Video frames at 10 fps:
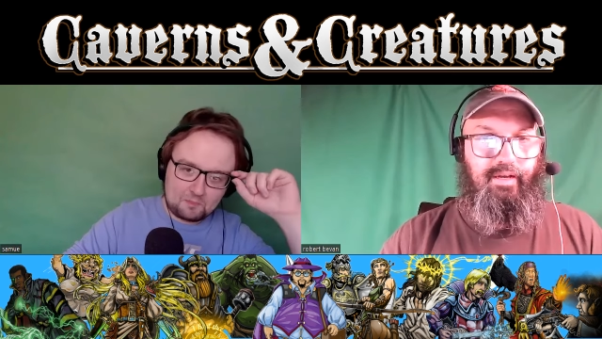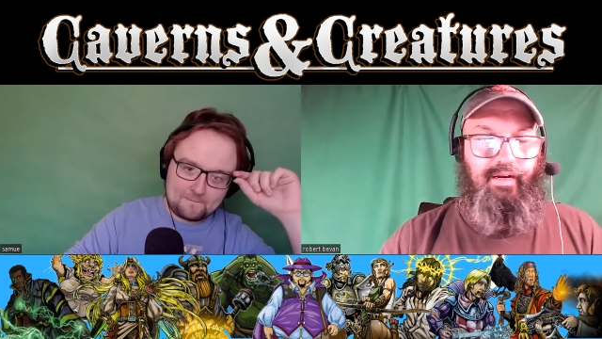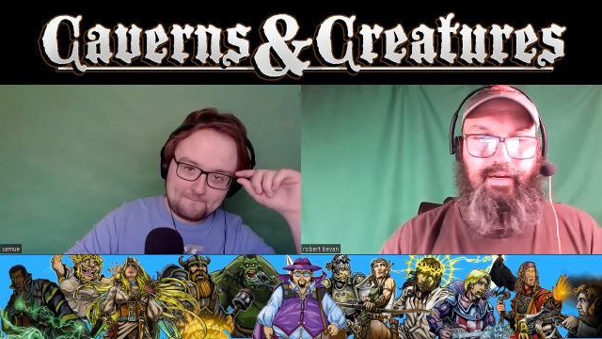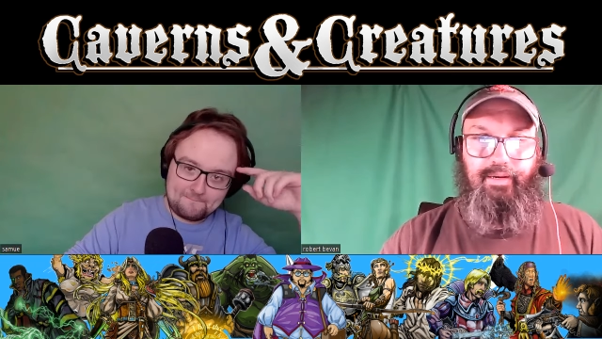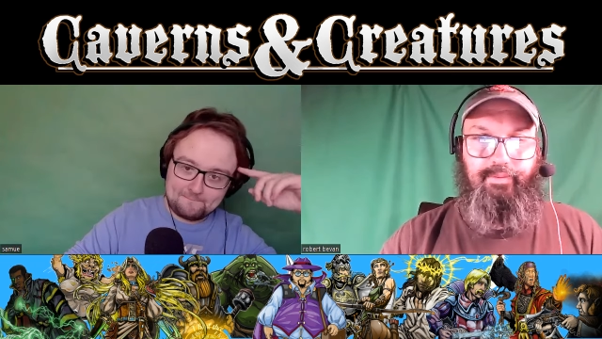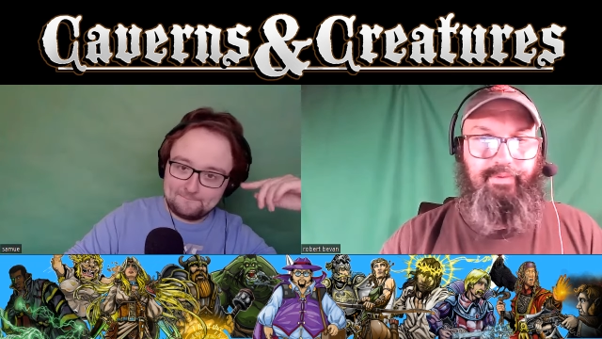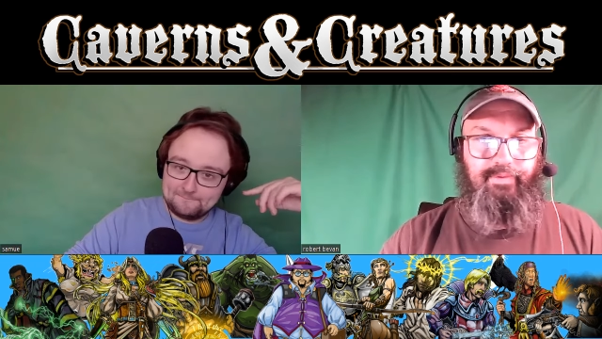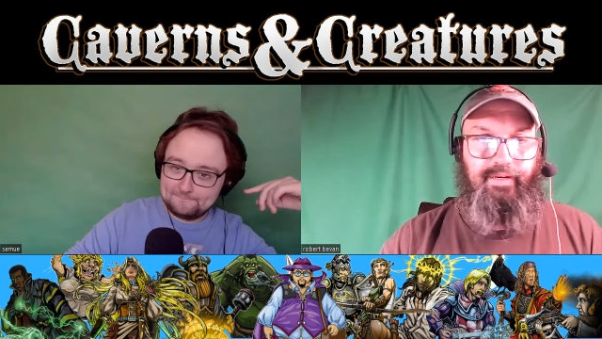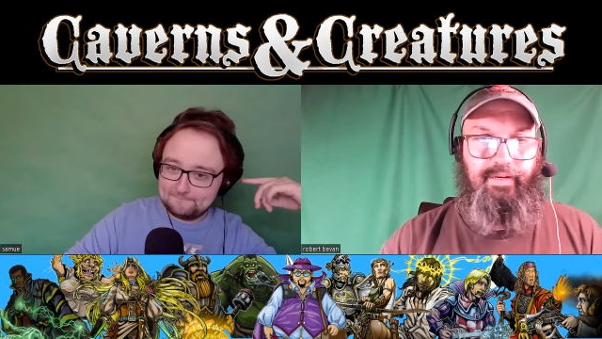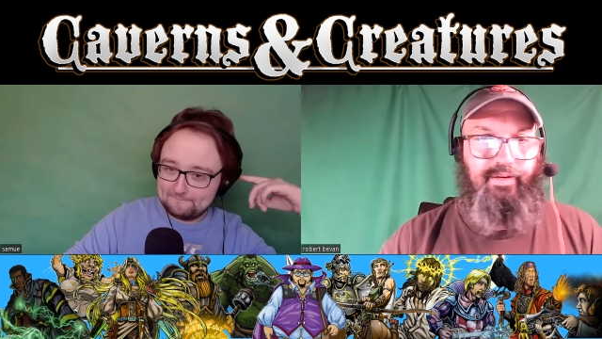
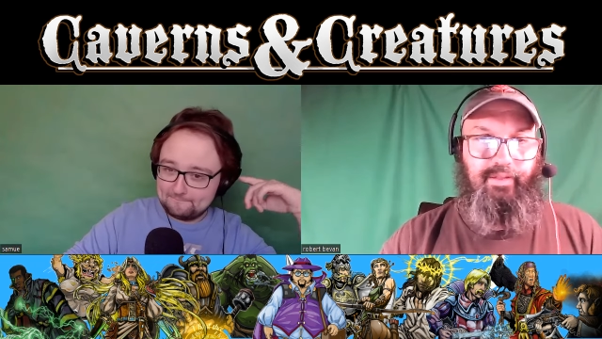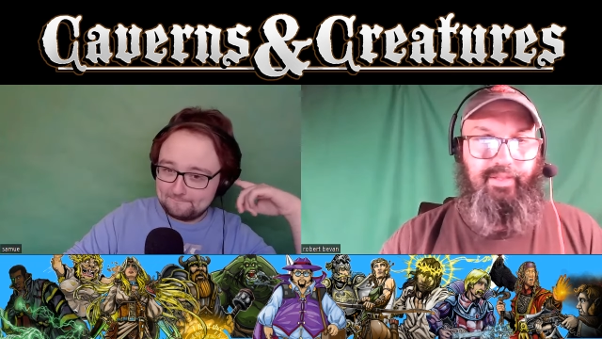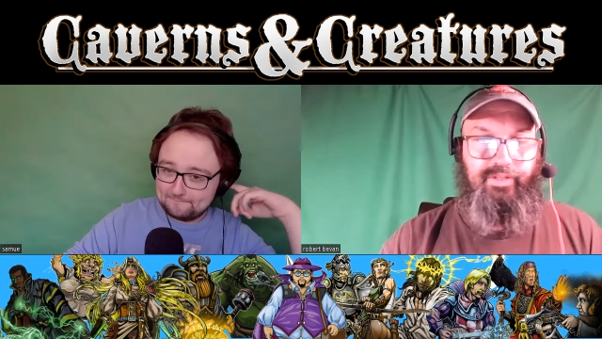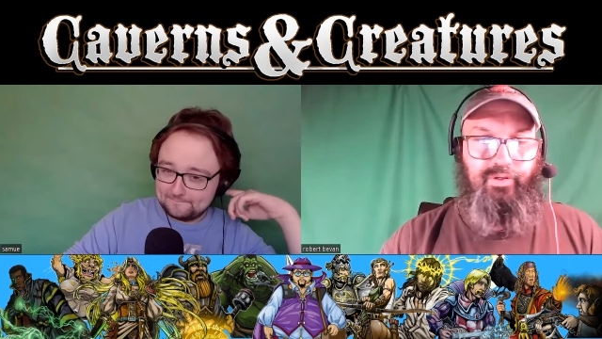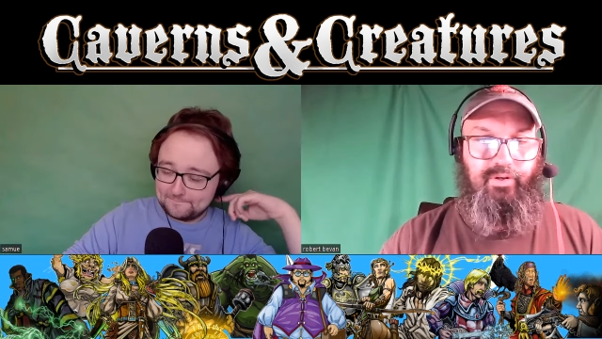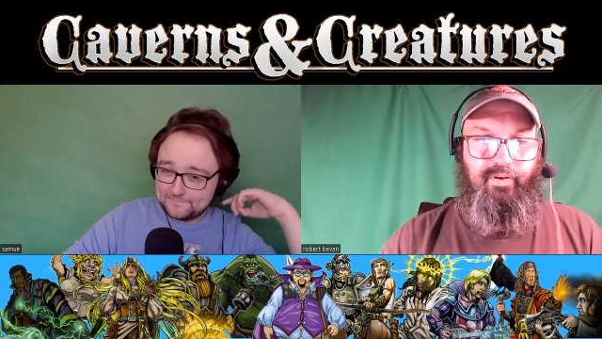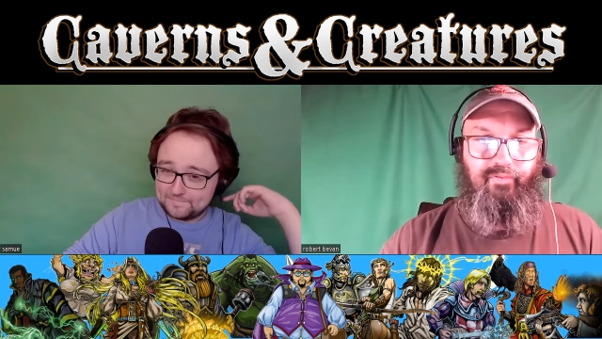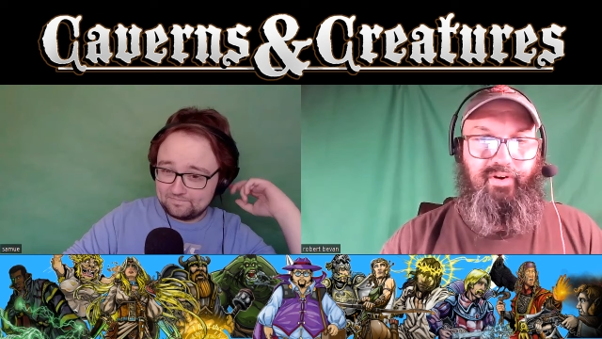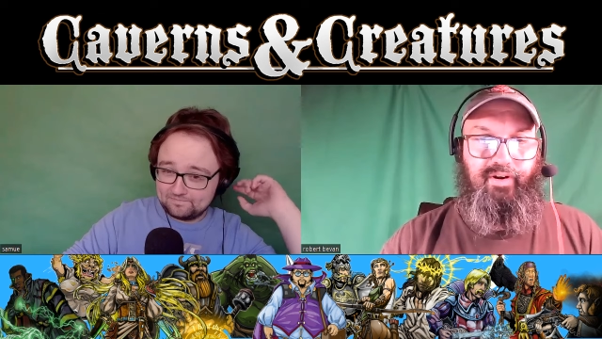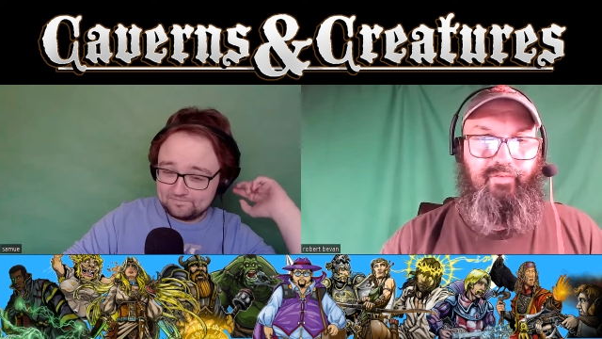Speaker 1: Um, unless you're
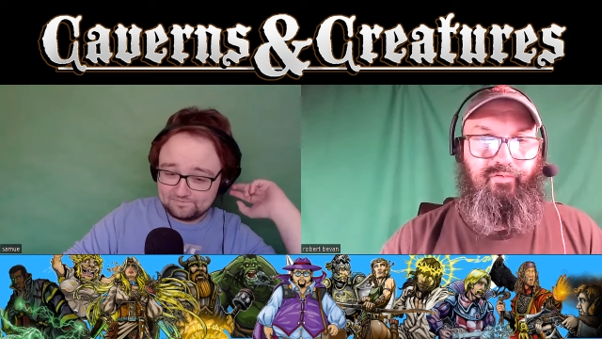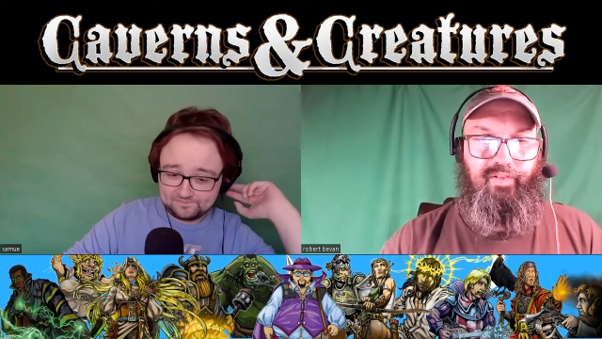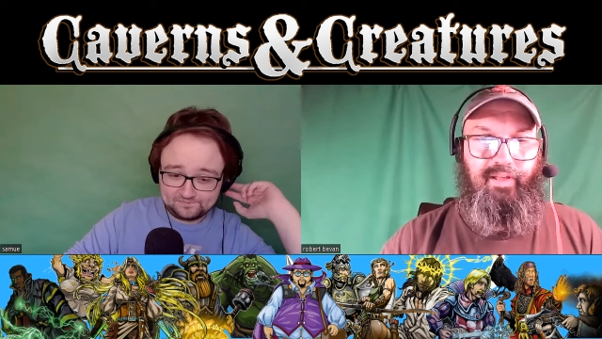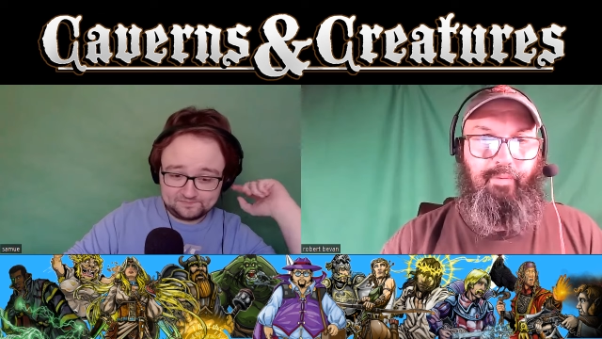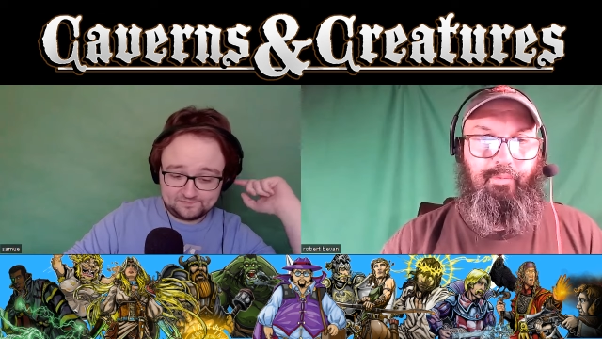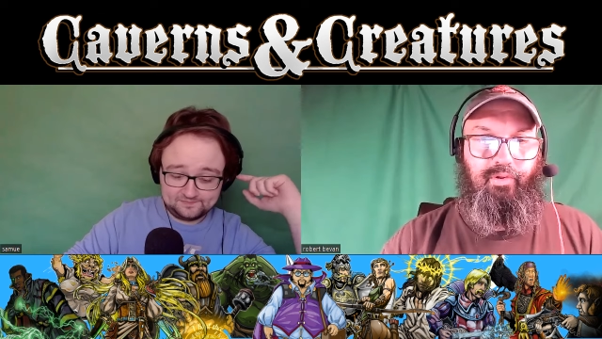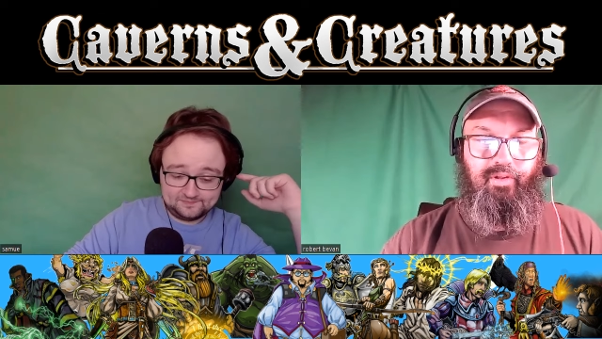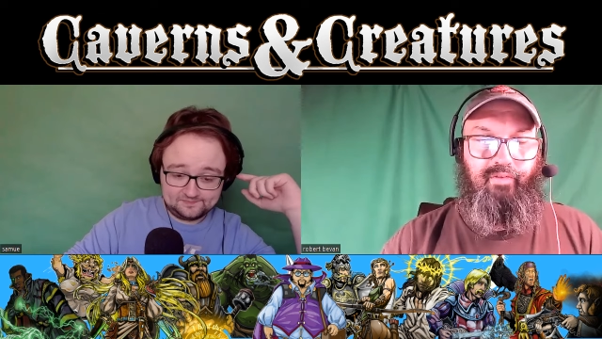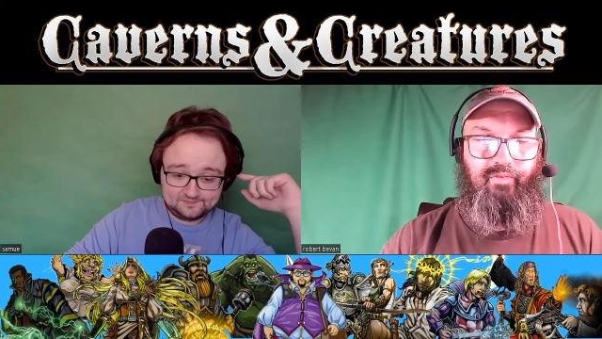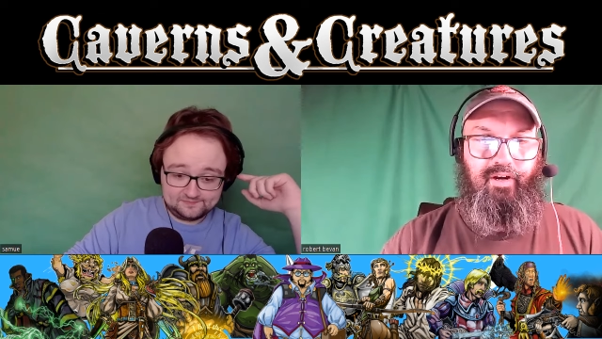in a very
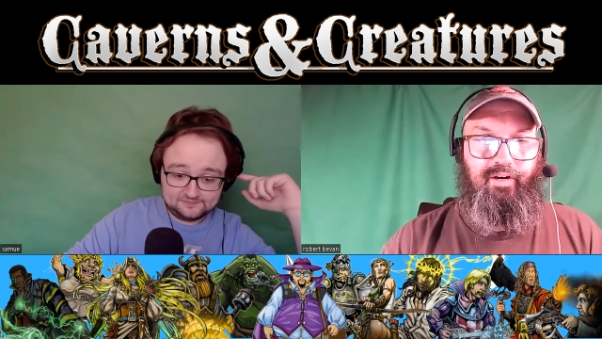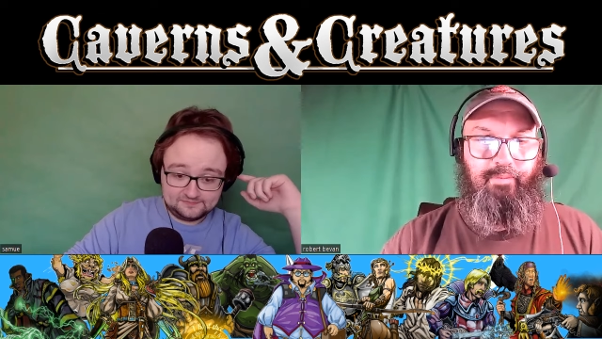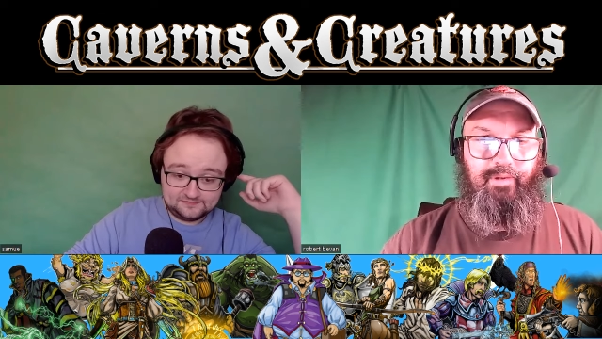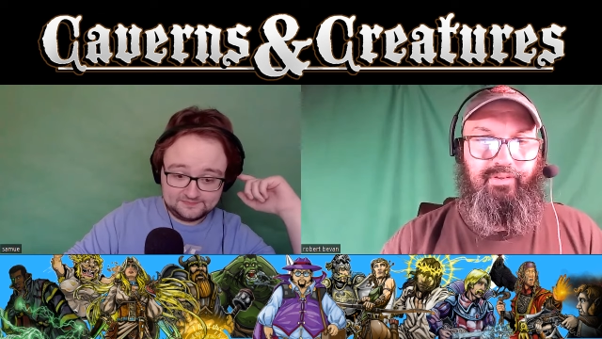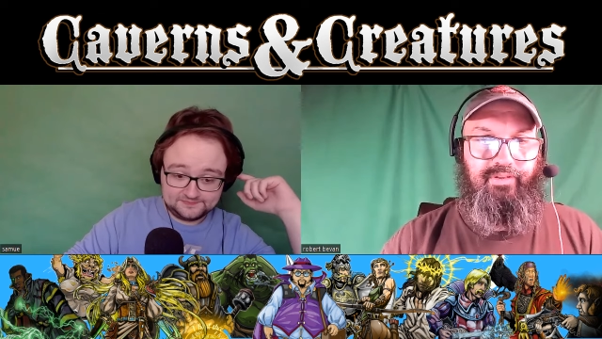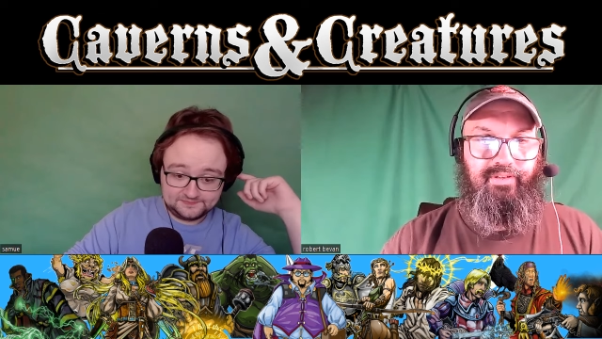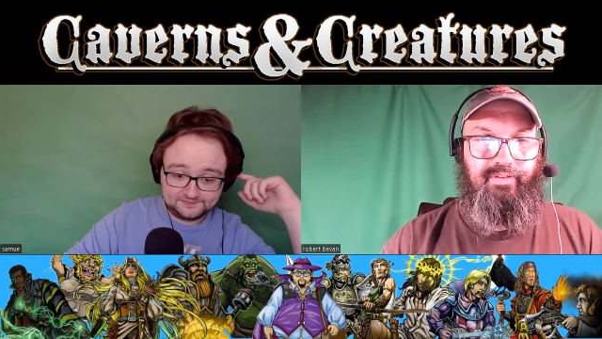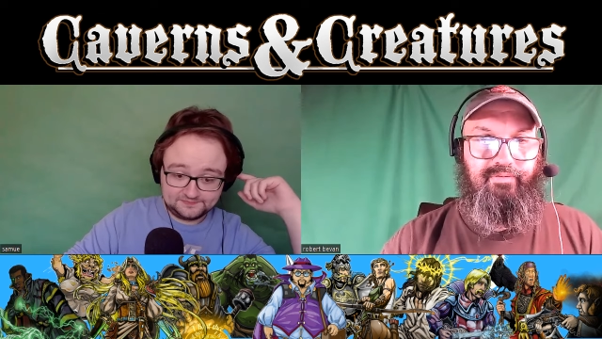flammable environment.